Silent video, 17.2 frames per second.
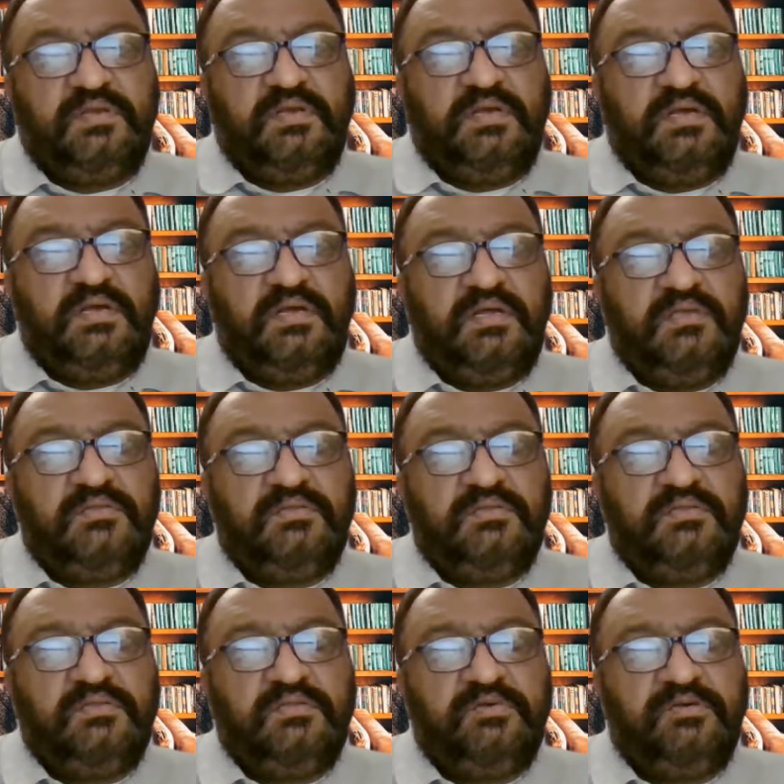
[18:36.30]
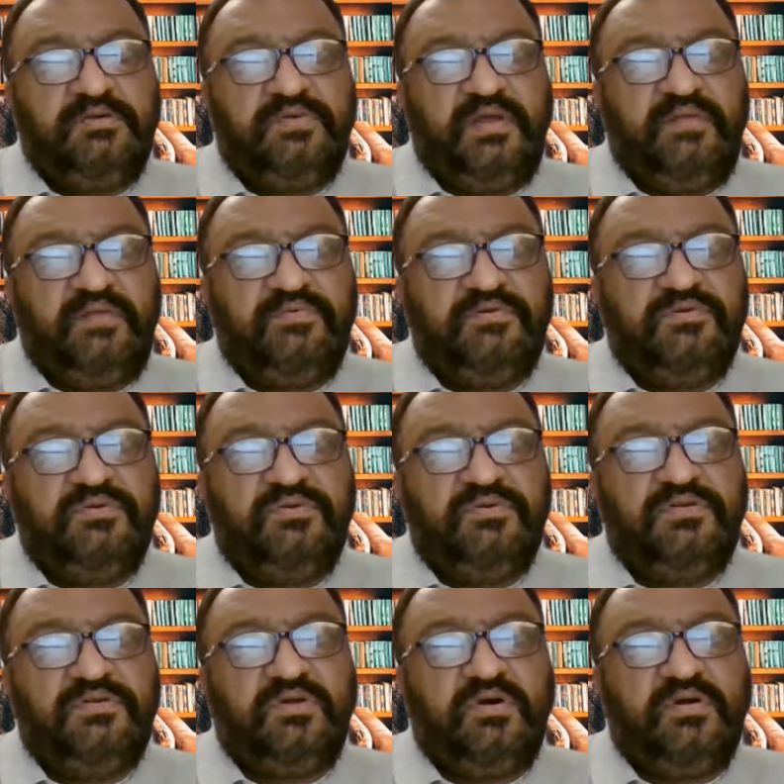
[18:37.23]
number 12,
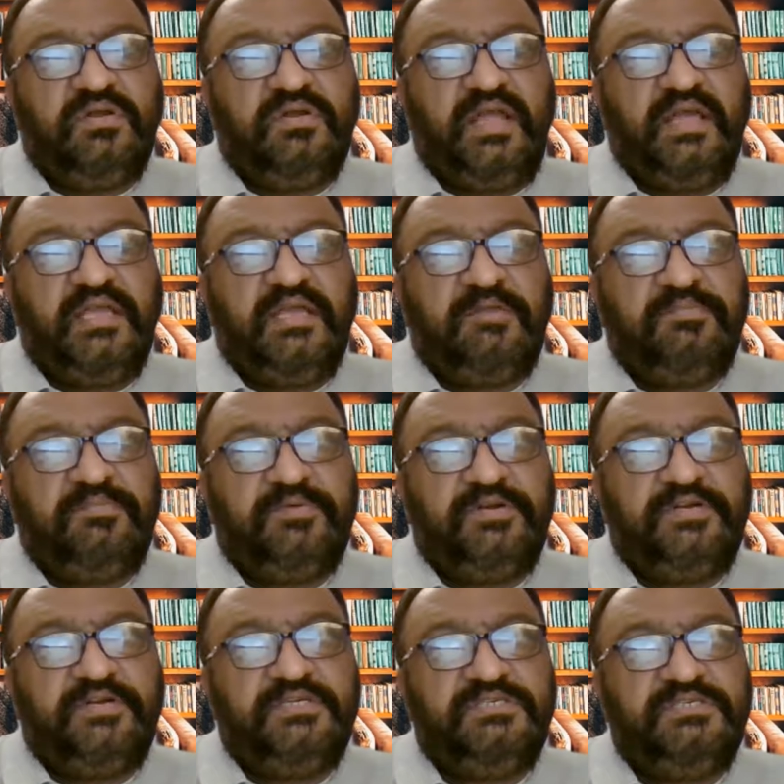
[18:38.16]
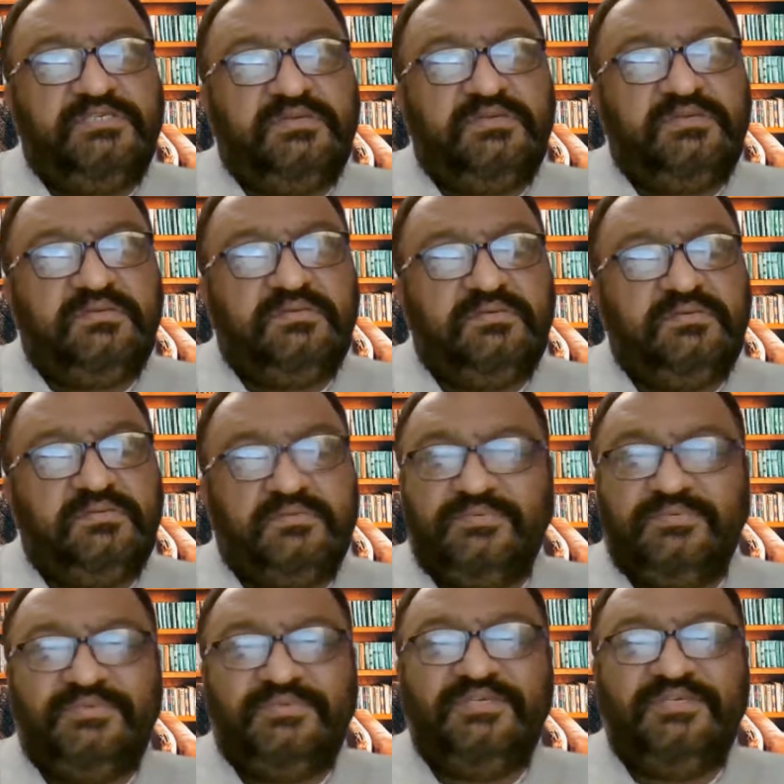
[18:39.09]
don't talk like a politician.
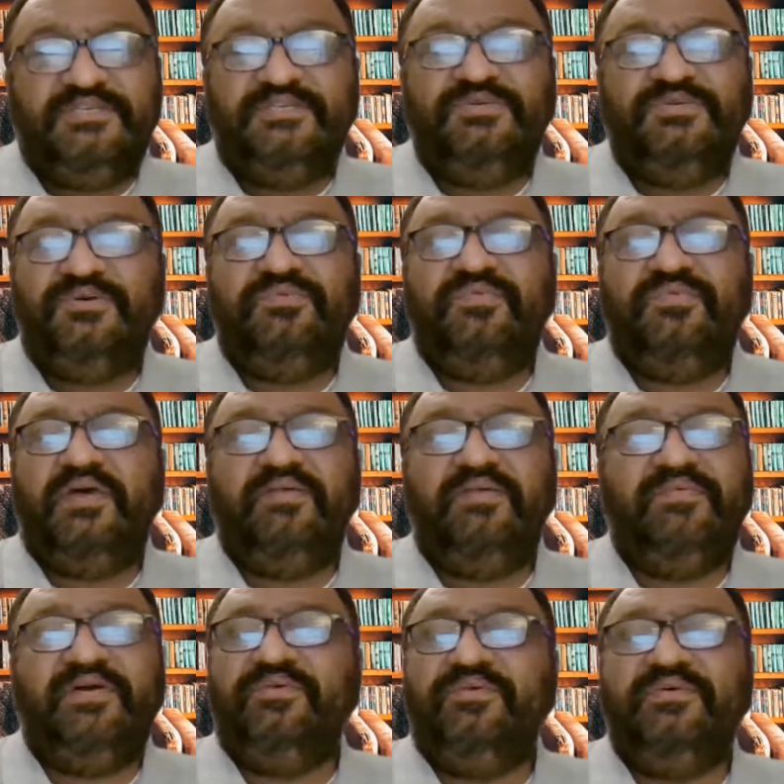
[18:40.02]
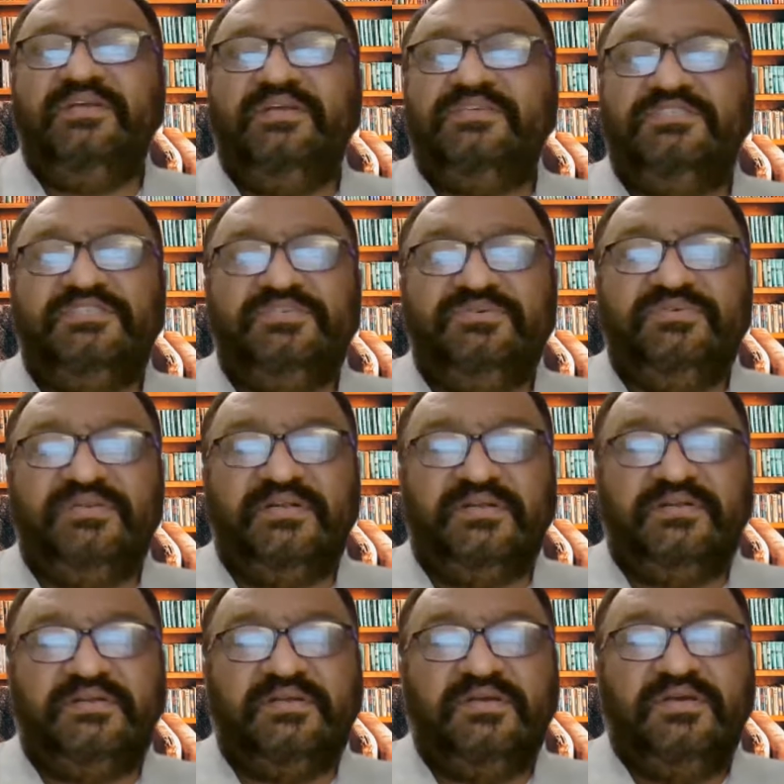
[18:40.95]
This is your viva. You are a
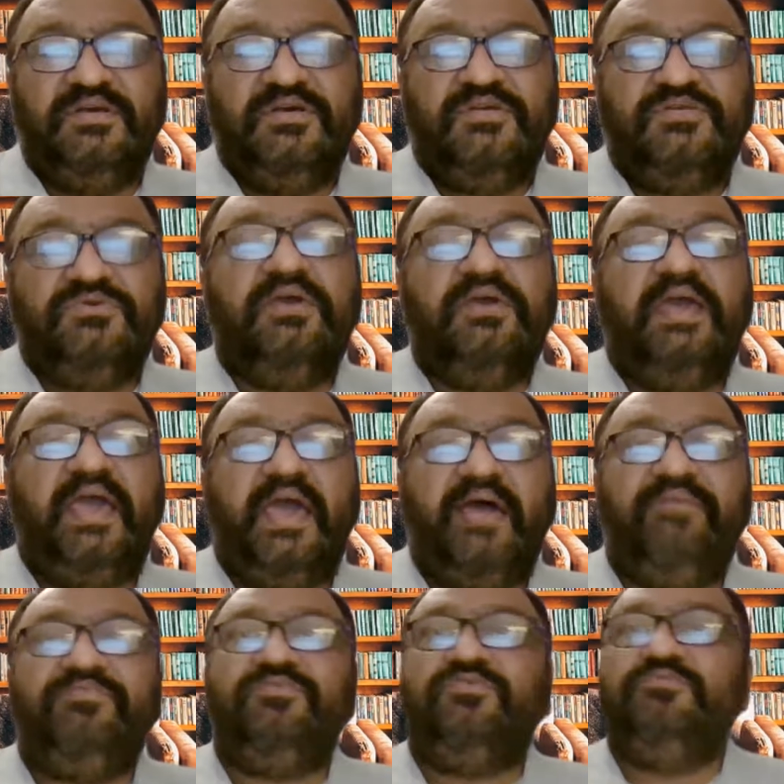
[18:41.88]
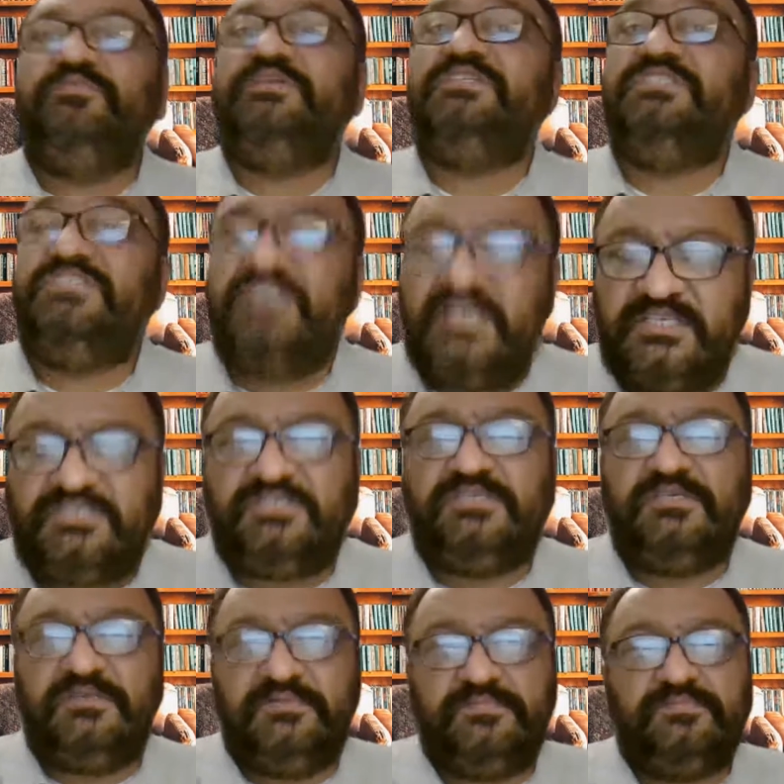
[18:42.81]
student. You have to be
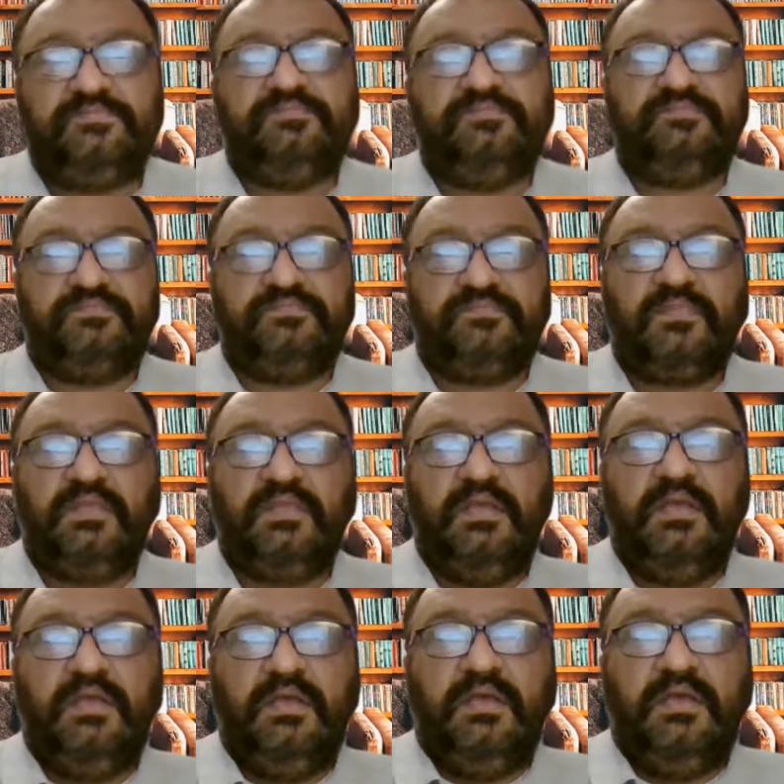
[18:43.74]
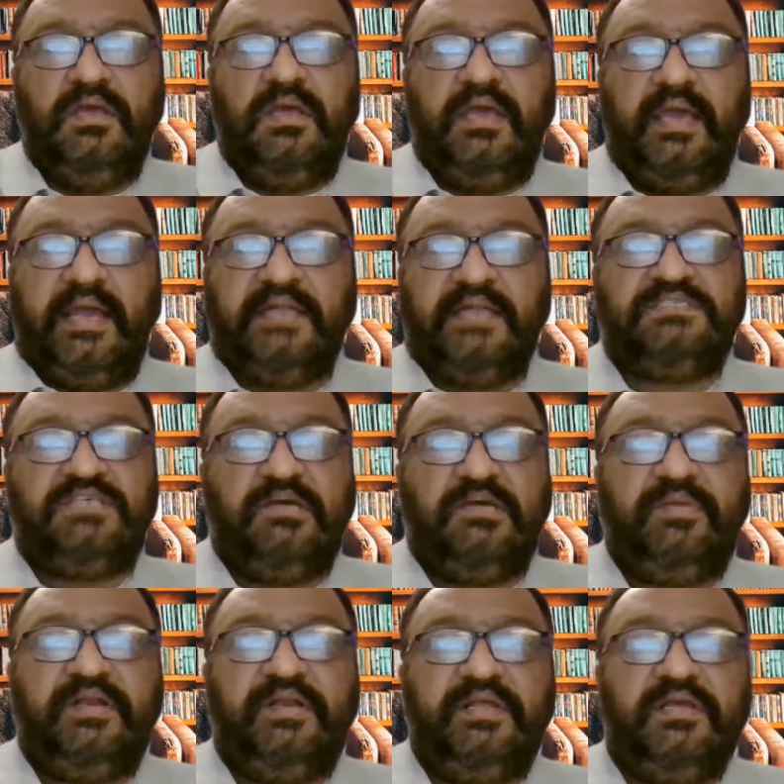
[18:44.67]
judged. And
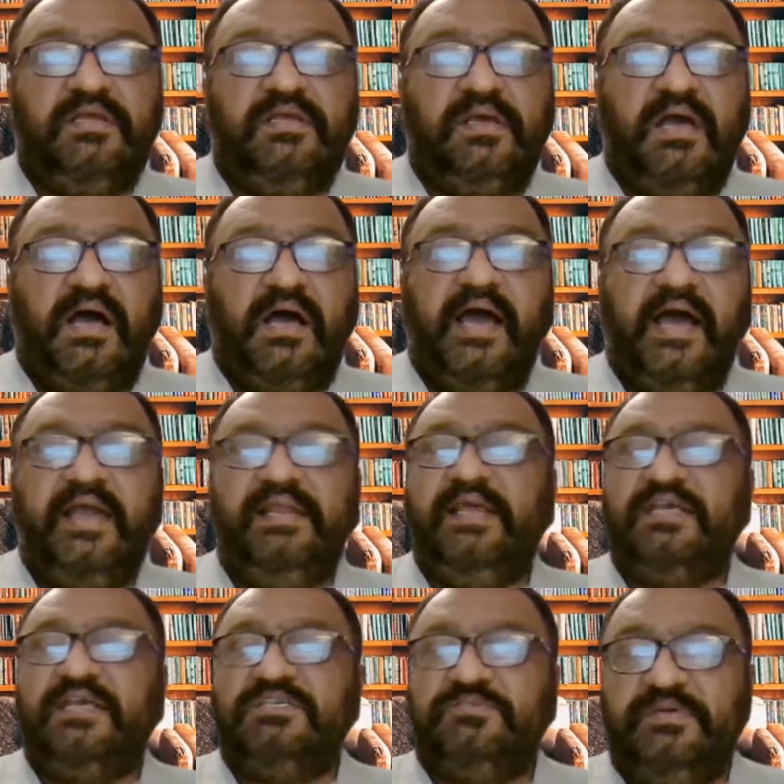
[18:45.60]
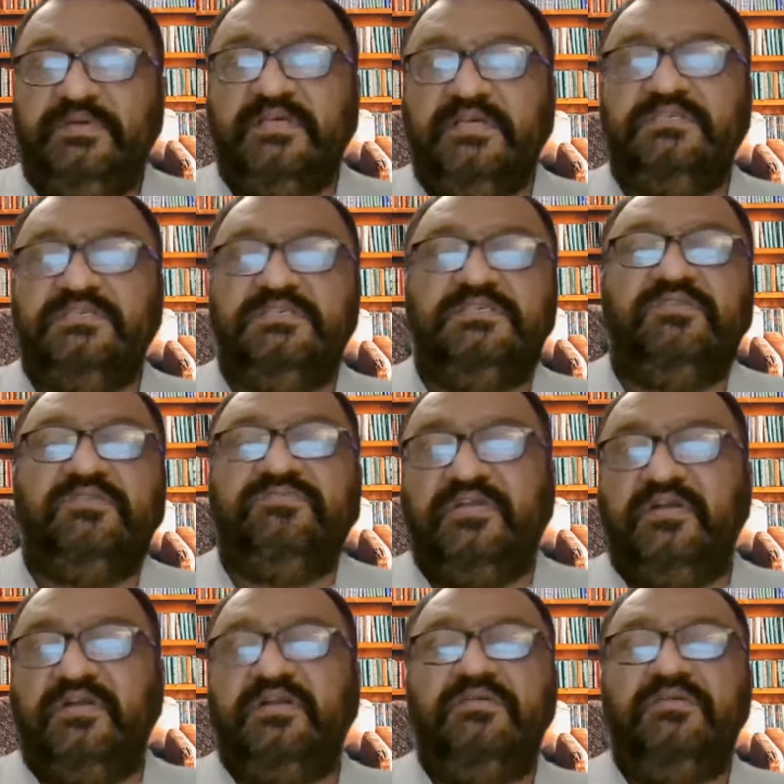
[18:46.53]
somebody highly experienced is in
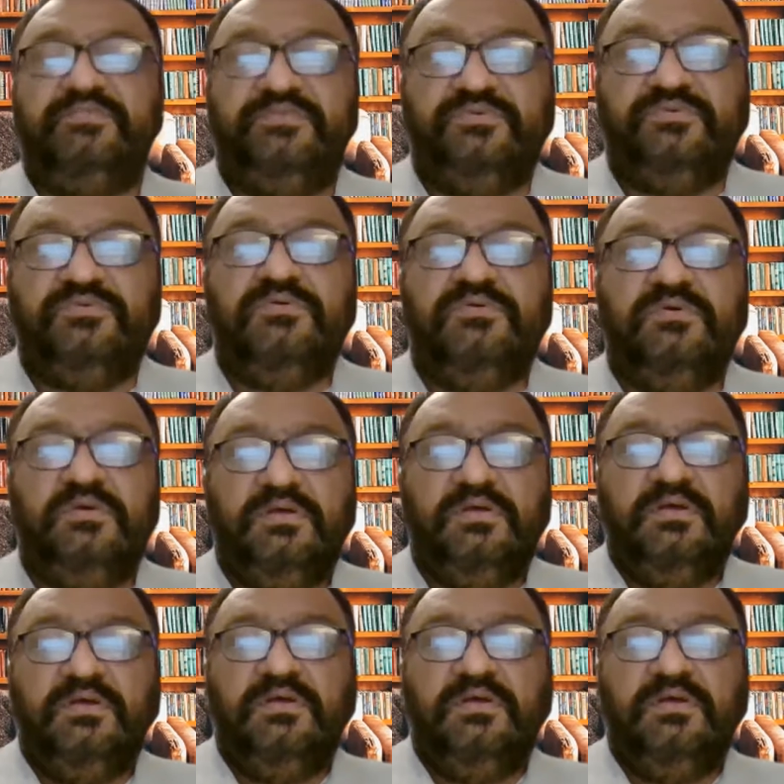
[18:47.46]
front of you,